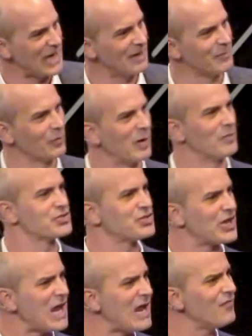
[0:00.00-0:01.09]
in the, where it was
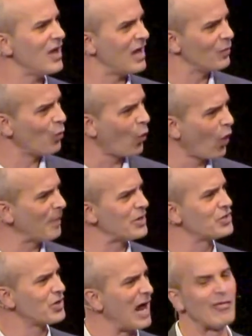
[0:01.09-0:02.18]
safe and warm and
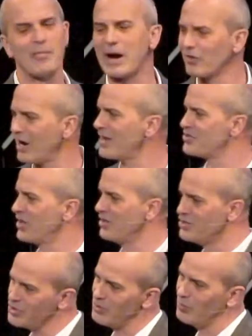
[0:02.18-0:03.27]
dry with my grandson
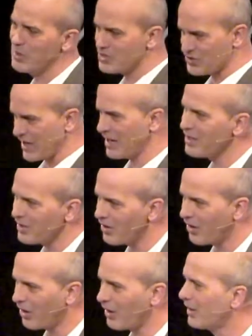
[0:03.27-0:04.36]
Jude. We stayed in the
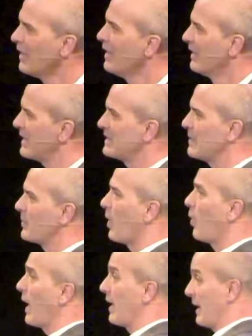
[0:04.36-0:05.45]
car, let them go
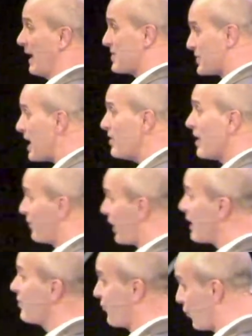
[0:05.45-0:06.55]
out. And I say that
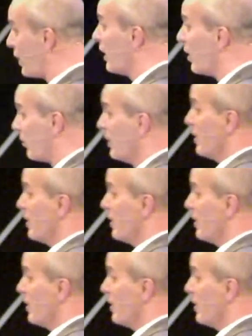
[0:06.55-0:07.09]
very real,